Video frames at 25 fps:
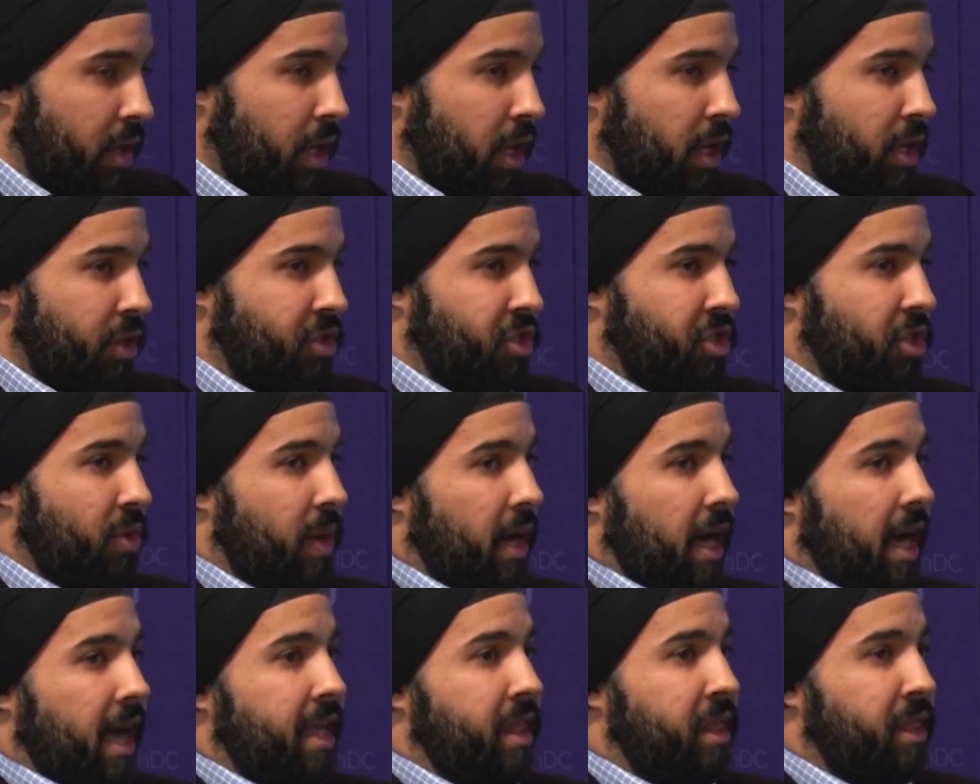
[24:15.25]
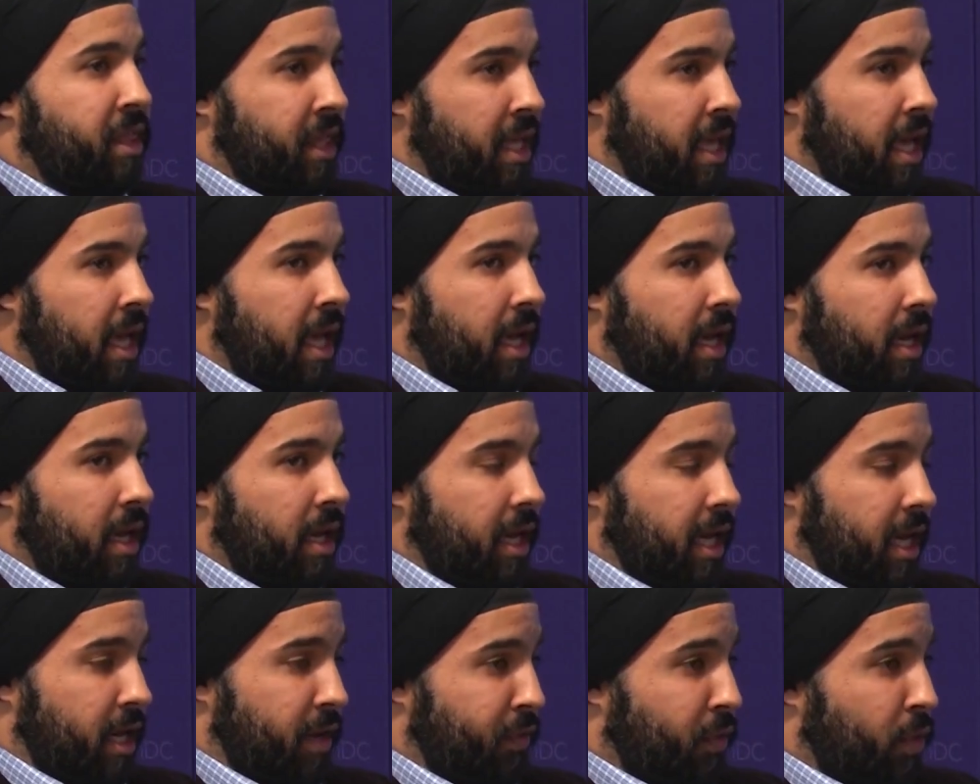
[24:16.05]
So I think,
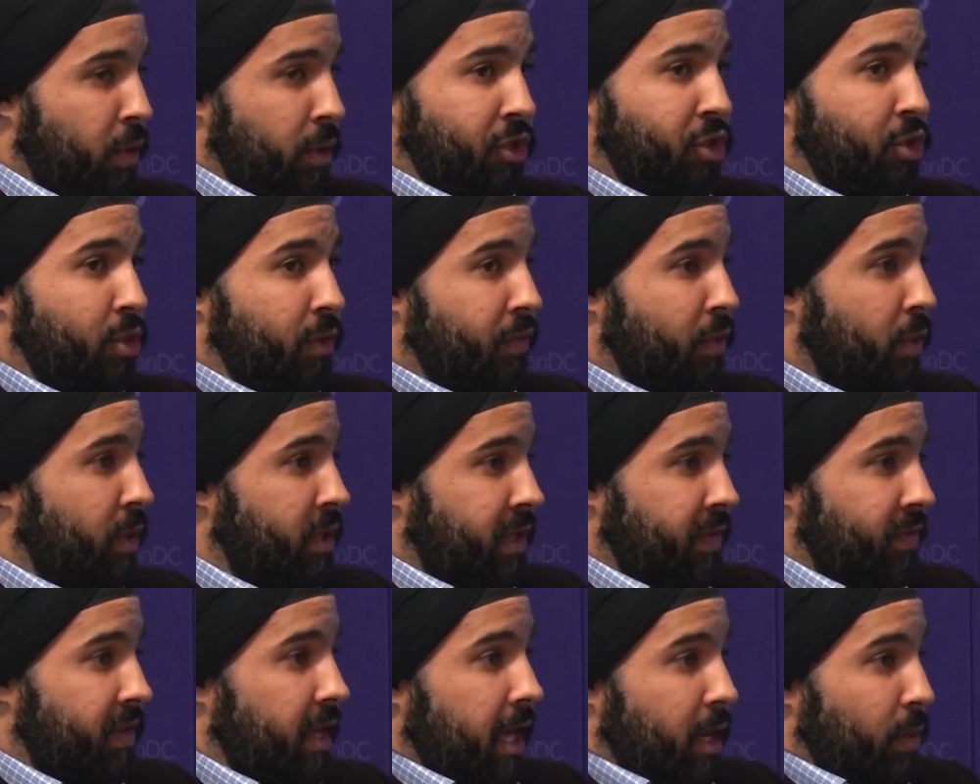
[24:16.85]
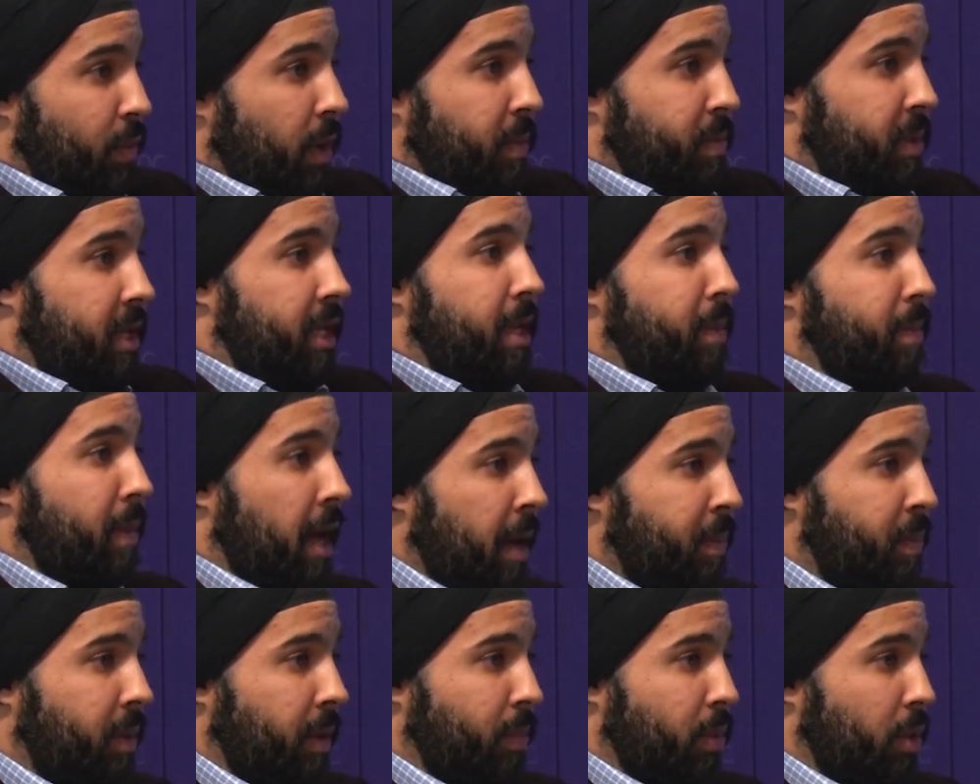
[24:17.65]
and of course you have the NYPD
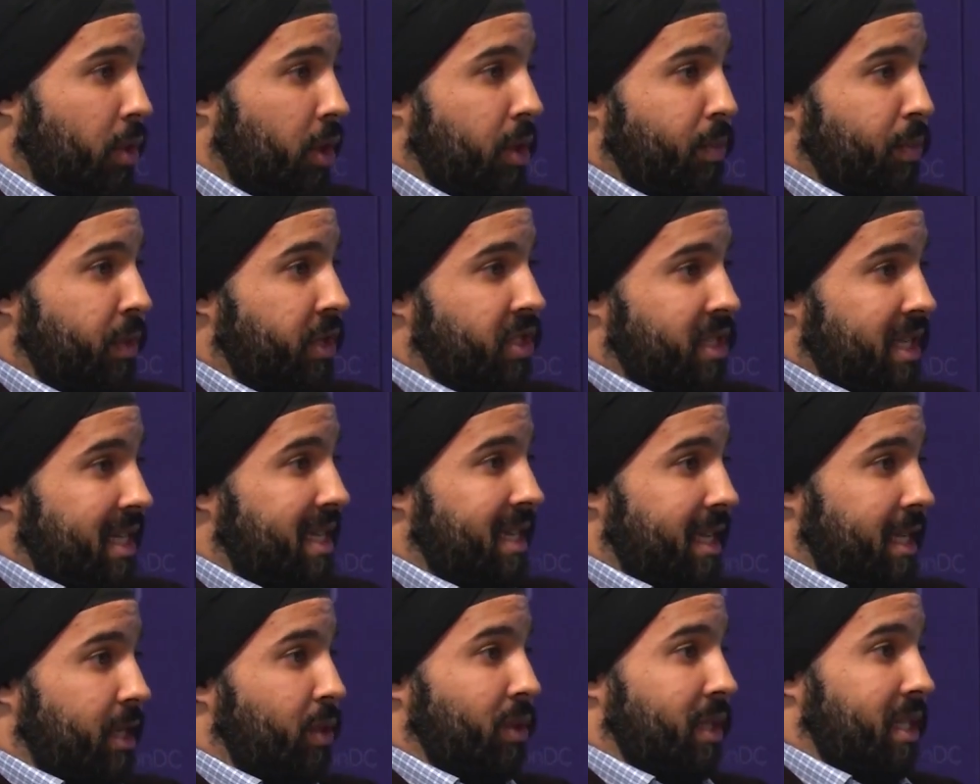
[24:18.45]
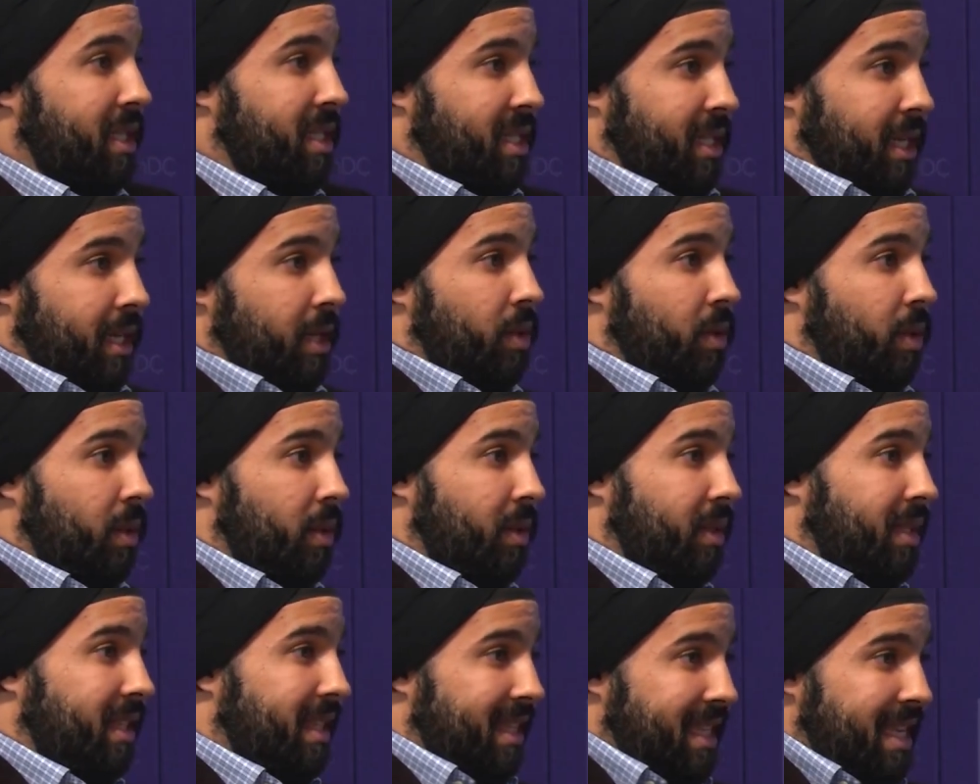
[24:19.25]
mapping program, which didn't yield a
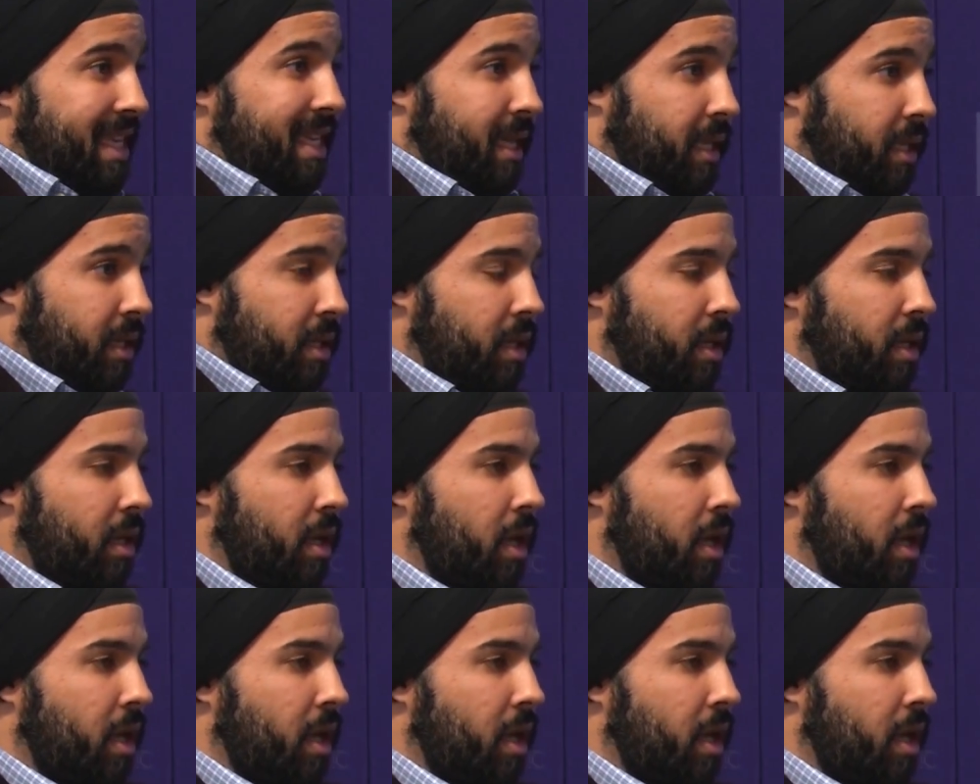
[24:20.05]
single lead.